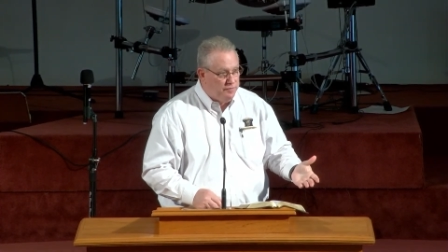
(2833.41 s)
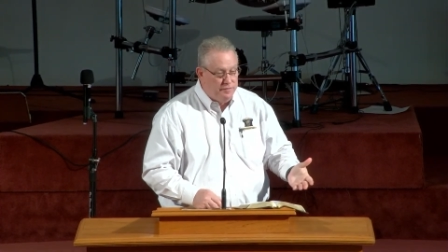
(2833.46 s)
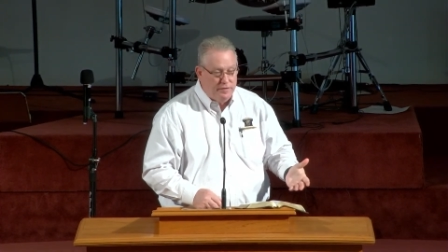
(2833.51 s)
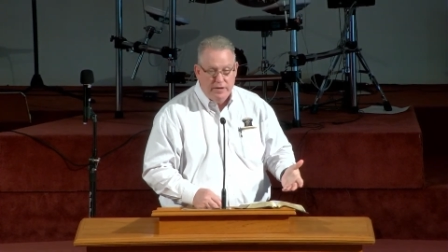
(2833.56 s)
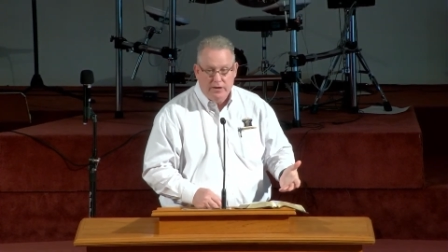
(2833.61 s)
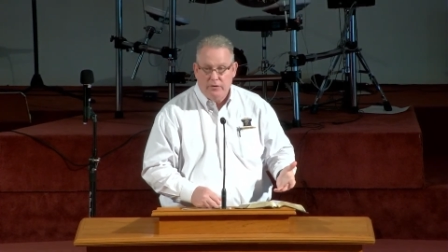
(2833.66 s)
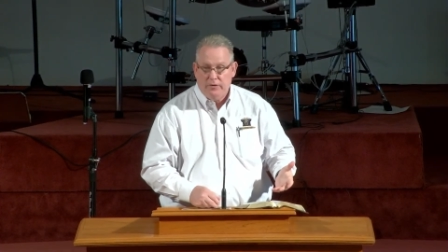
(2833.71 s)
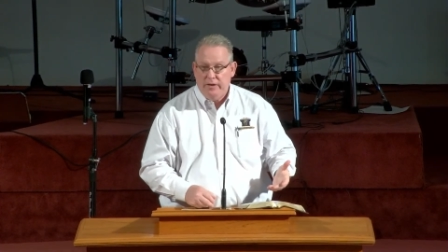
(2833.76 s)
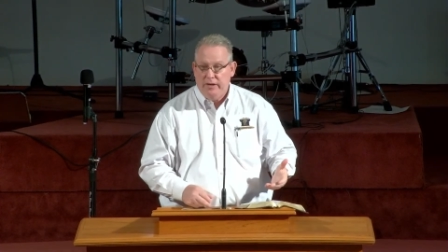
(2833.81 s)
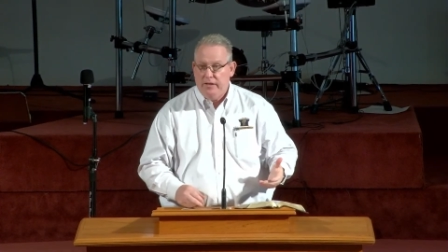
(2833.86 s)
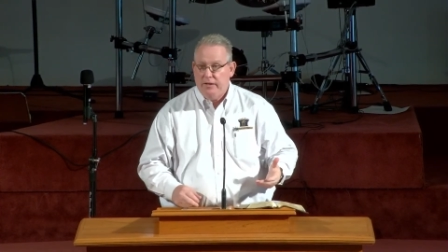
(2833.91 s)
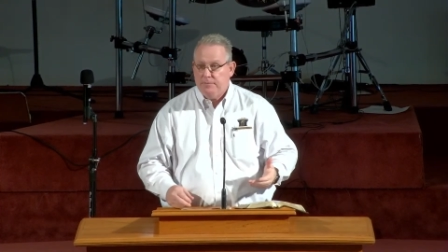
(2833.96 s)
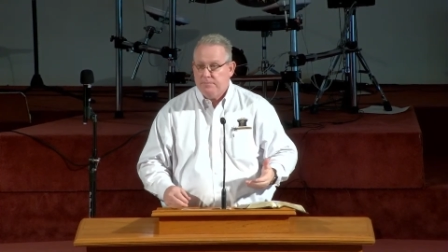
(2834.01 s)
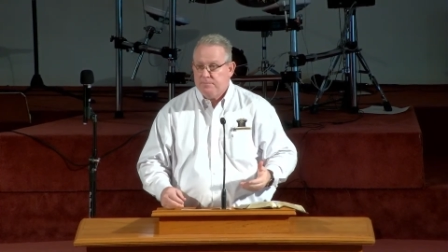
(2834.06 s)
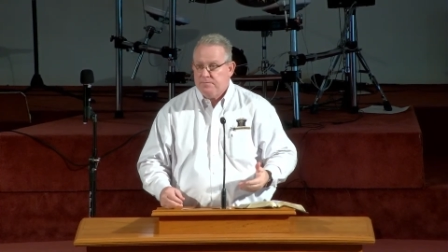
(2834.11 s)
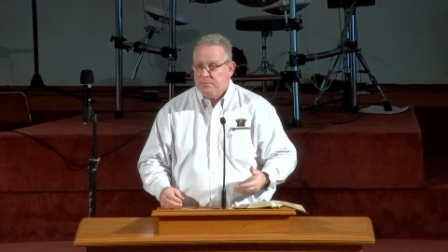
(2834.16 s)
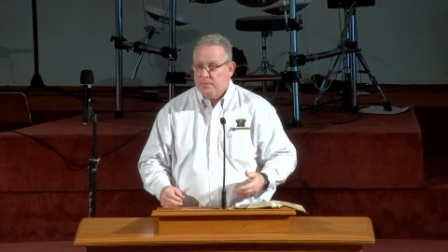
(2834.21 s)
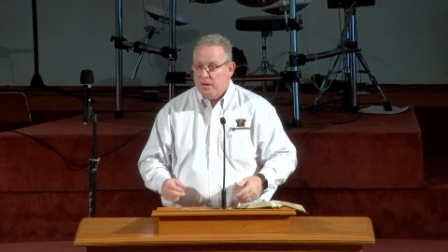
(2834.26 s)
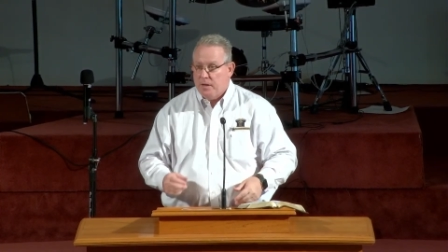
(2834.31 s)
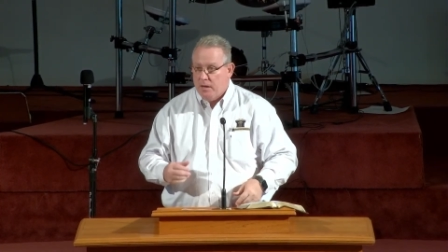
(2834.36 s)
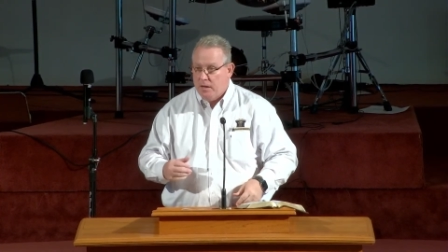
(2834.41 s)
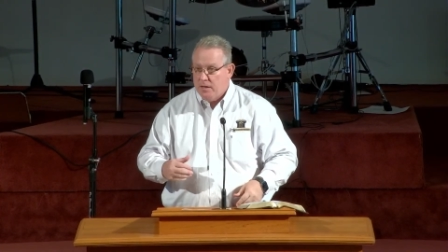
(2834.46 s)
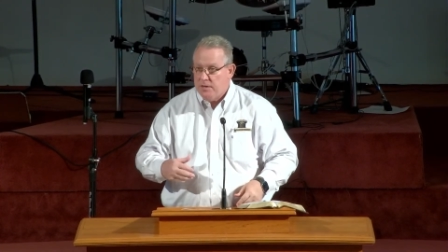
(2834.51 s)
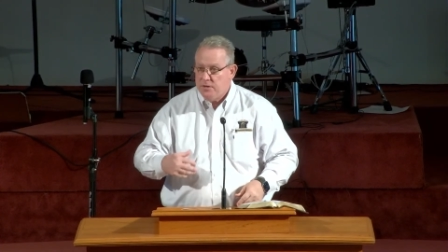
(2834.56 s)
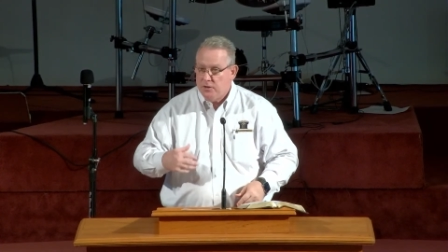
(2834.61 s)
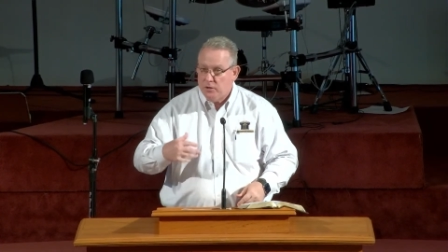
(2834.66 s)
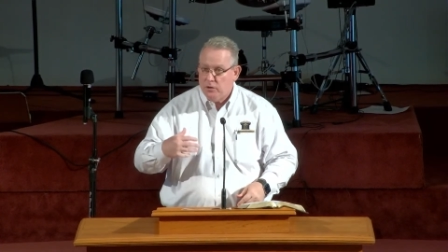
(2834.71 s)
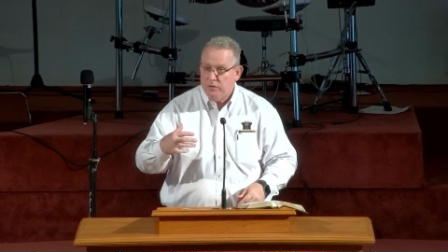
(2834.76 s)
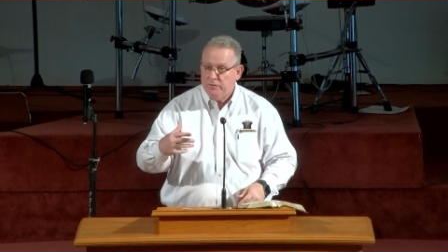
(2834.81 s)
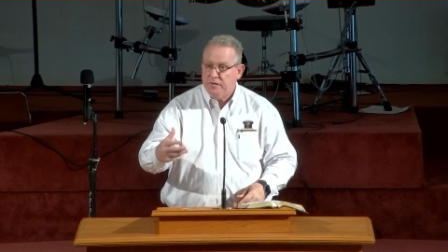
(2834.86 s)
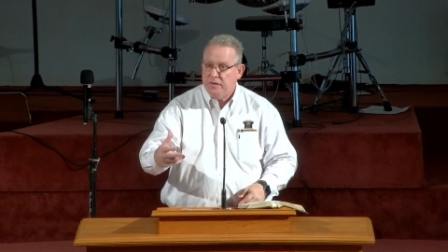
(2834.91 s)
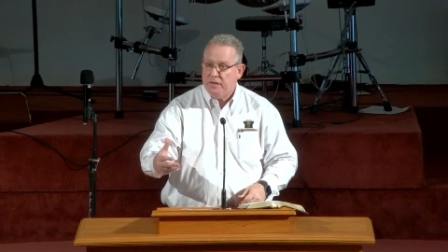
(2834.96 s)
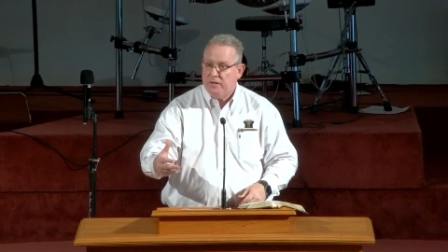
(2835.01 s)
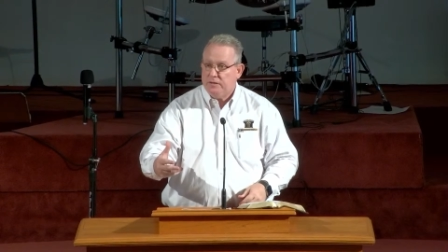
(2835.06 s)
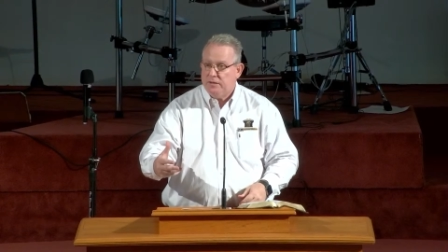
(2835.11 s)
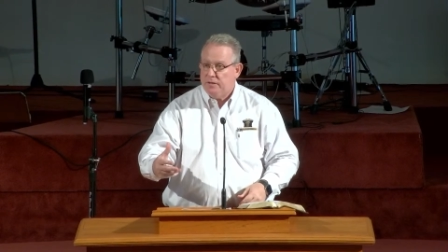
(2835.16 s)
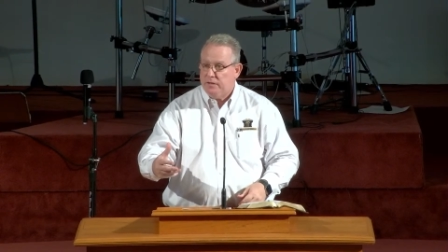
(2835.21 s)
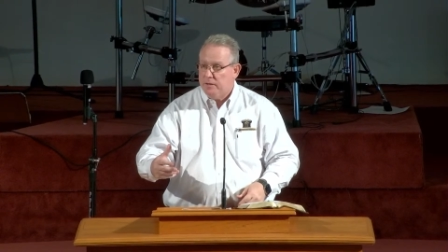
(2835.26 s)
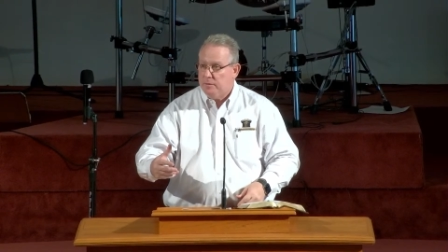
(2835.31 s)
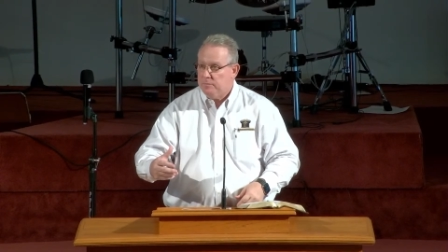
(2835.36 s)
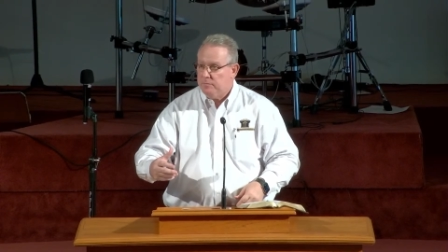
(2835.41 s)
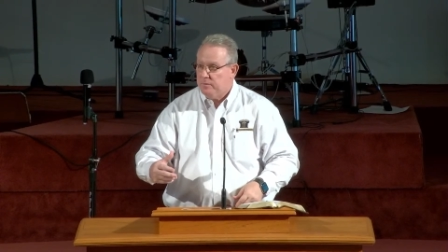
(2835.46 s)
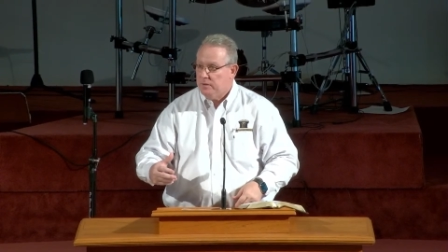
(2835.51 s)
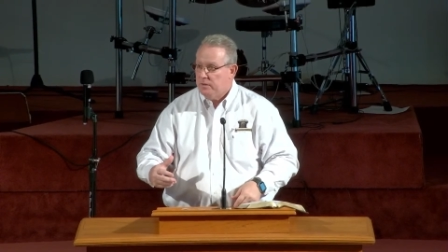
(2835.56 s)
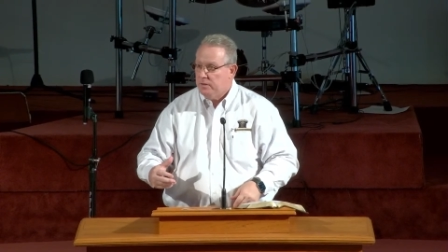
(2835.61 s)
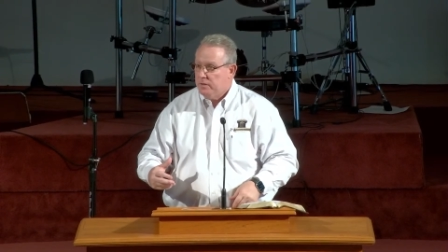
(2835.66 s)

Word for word: very unnerving to them